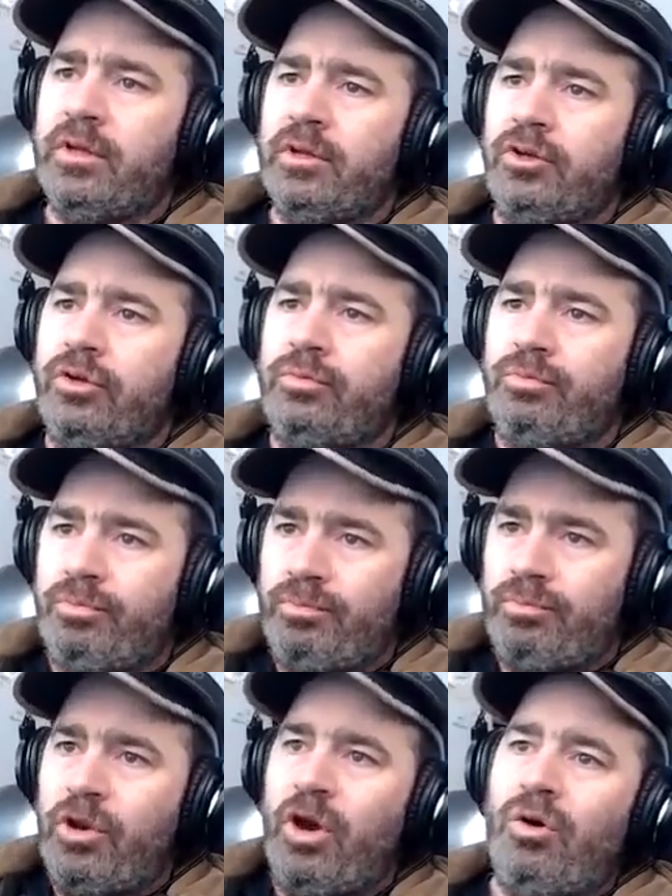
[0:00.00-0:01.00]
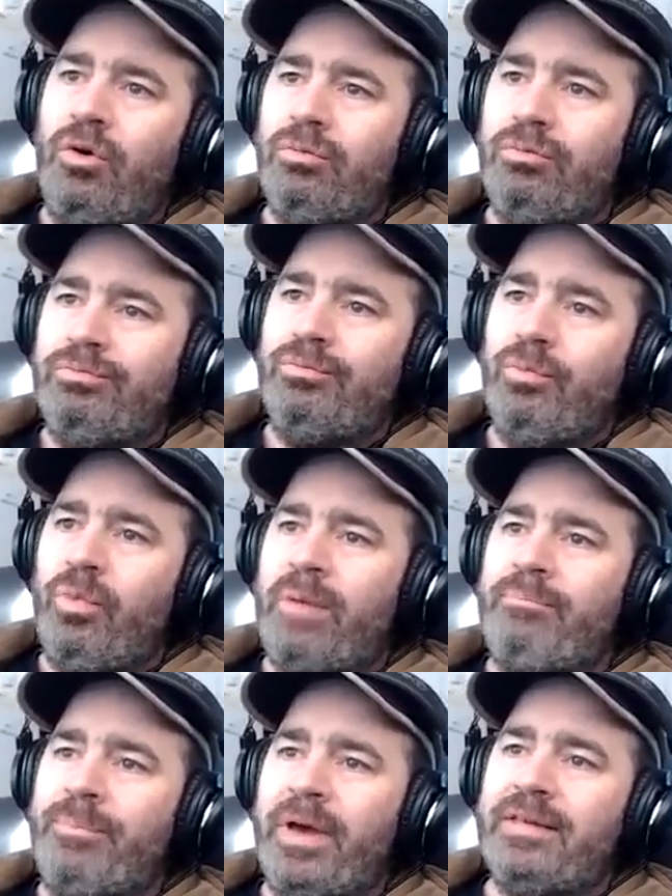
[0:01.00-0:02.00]
good long
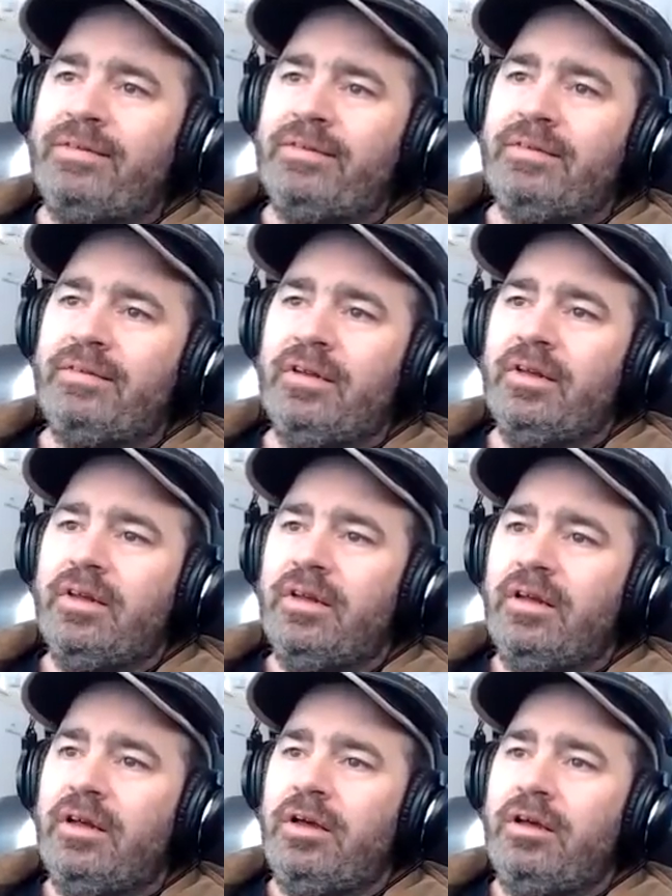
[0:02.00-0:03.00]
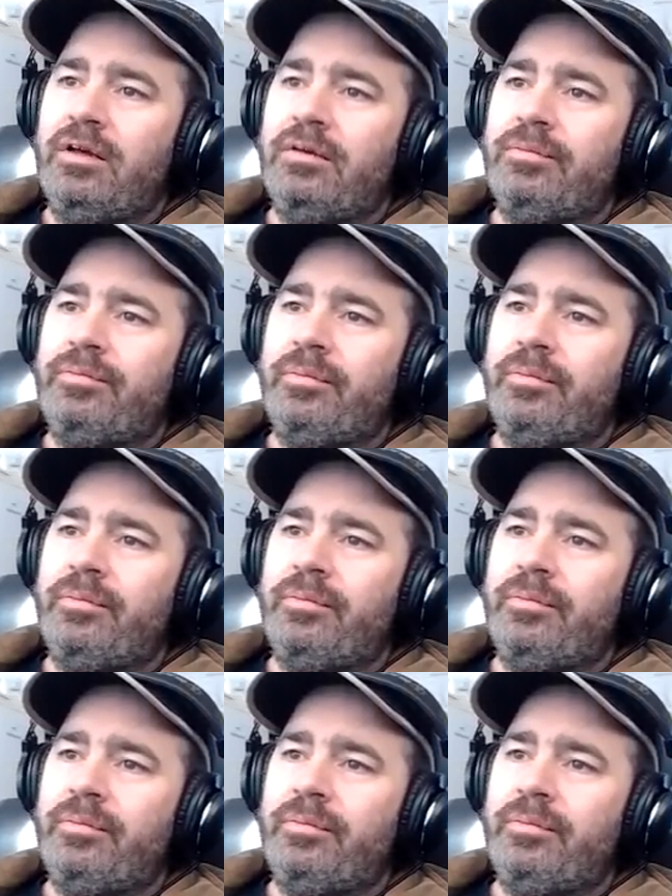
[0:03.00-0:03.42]
web-based uh,